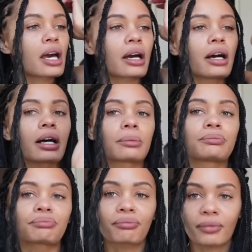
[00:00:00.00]

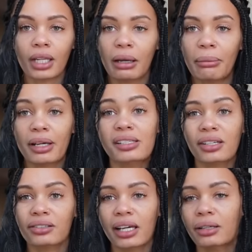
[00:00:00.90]
Um, but
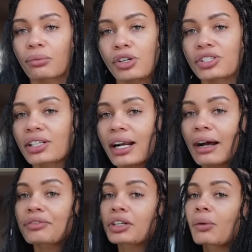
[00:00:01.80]
until then, we're just gonna
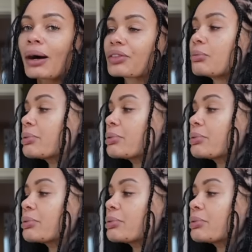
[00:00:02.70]
have to go out the